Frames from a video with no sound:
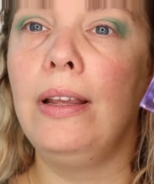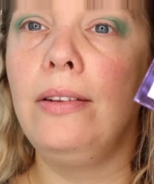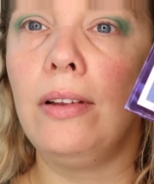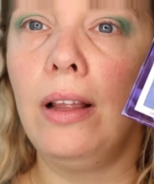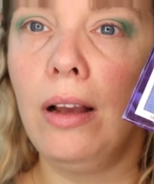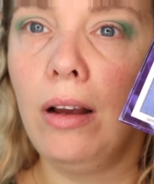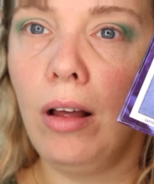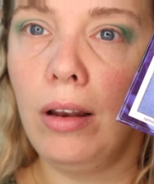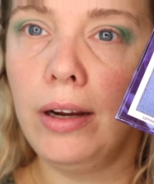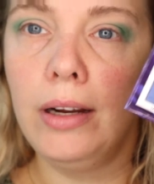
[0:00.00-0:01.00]
this
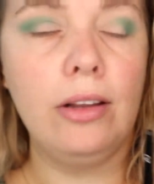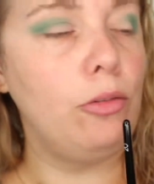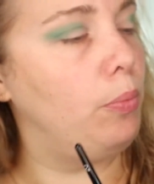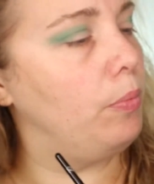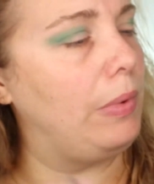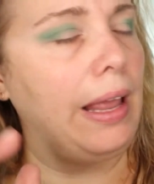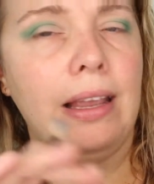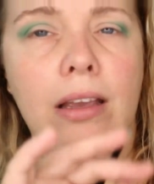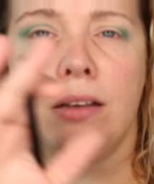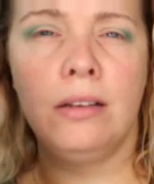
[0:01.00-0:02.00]
color, this
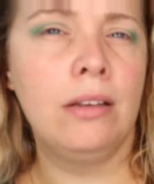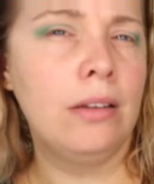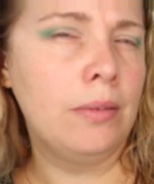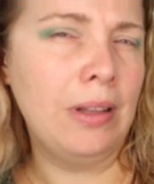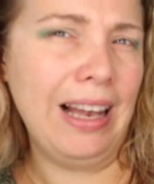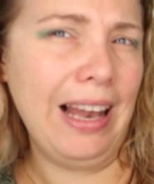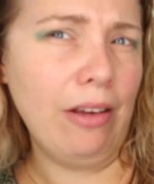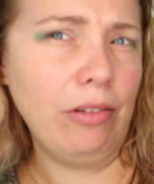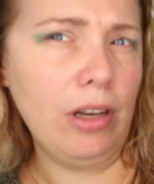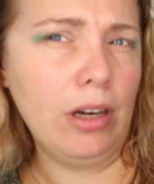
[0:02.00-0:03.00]
like
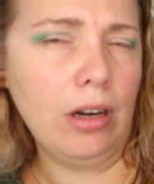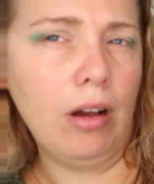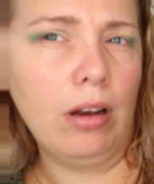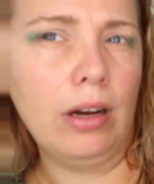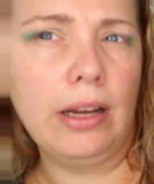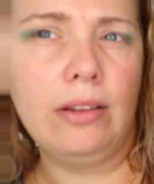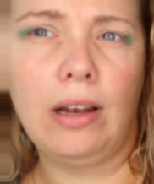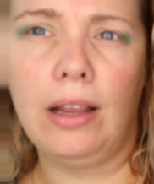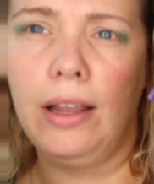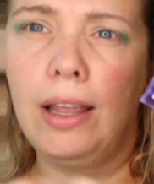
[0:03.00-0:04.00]
lavender color. It's
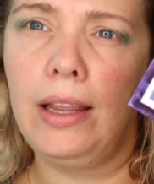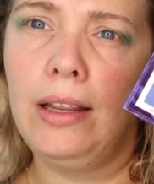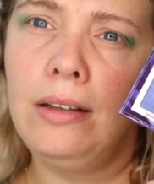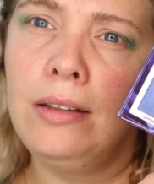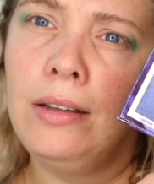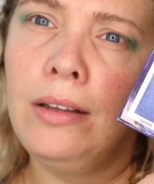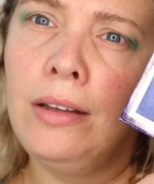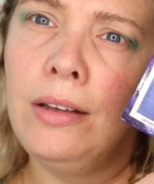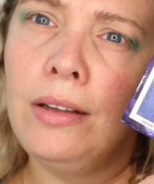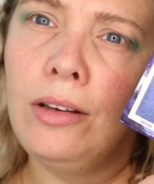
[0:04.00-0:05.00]
like a,
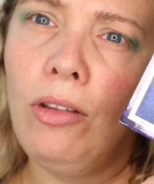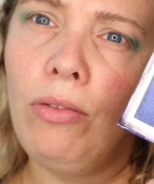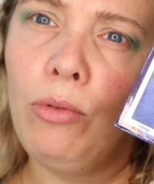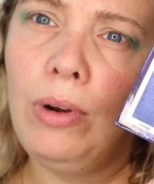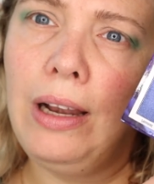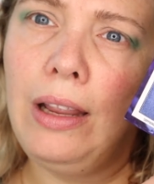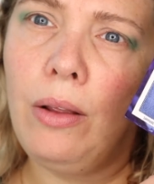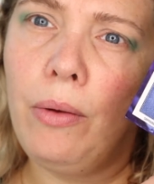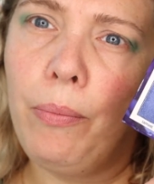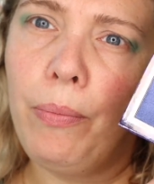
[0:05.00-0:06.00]
not really
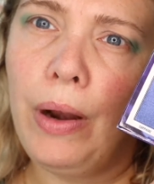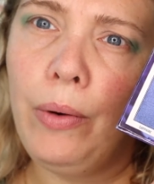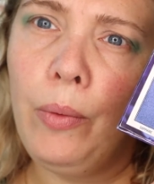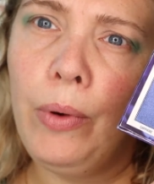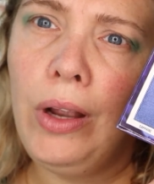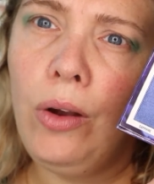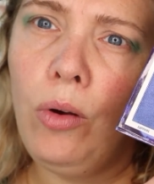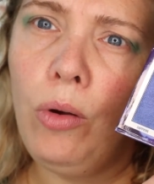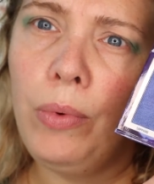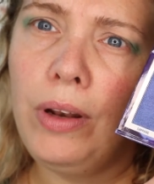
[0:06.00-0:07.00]
a
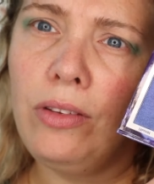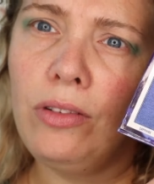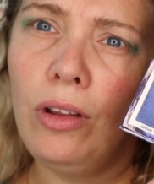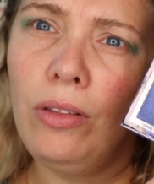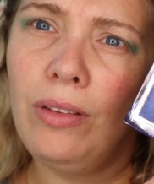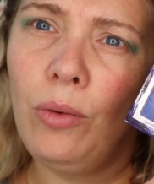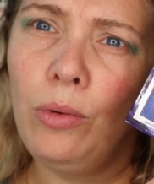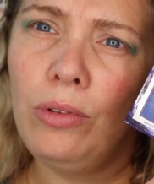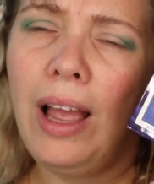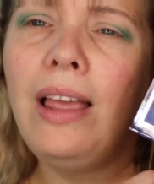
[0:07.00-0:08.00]
periwinkle, but it's not,
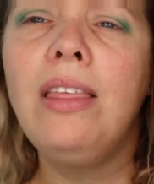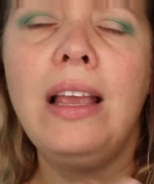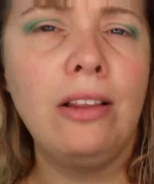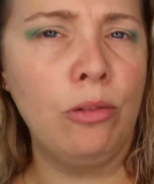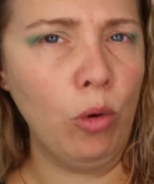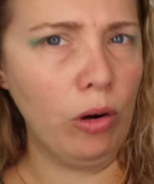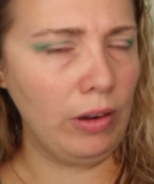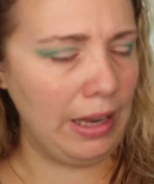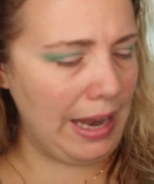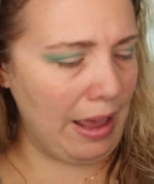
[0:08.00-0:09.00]
I think it's more of
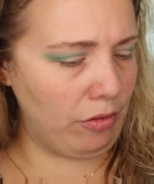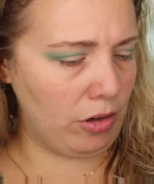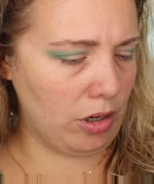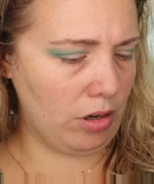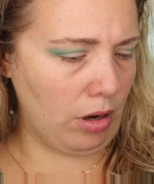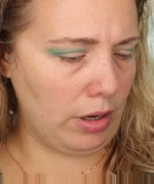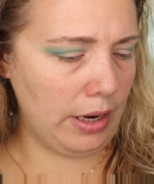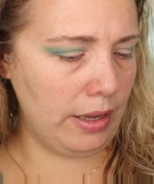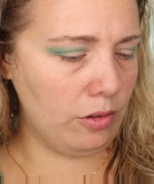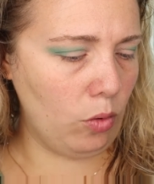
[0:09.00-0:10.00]
a lavender color.
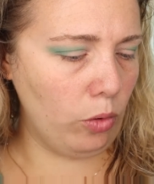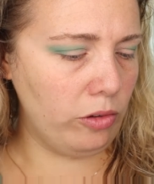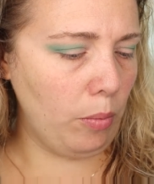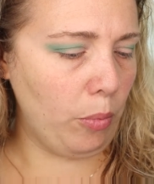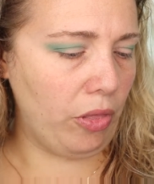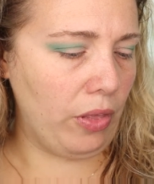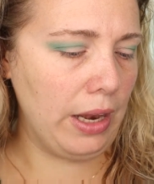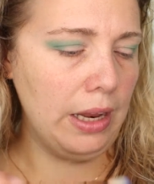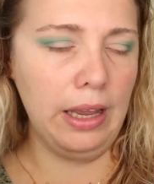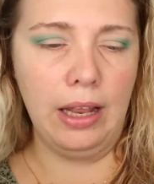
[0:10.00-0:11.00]
It's called
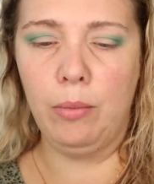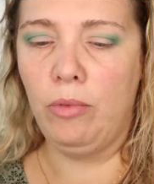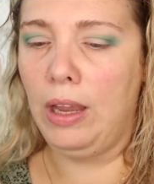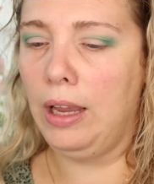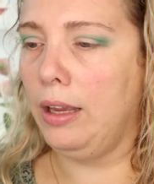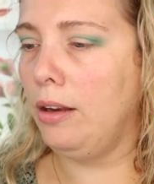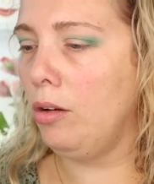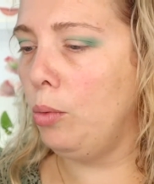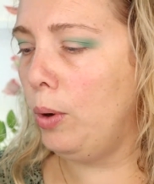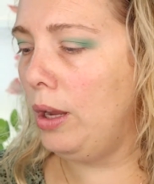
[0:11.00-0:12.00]
Sympathetic, and I'm taking it
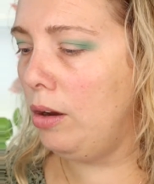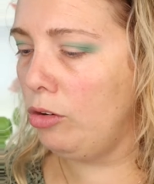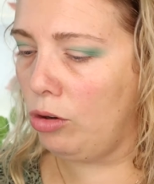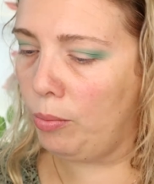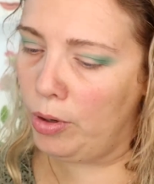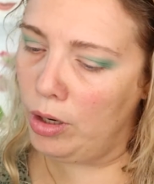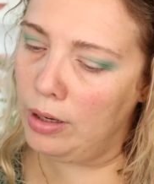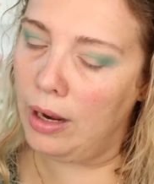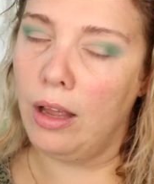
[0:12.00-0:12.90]
on a weighing brush number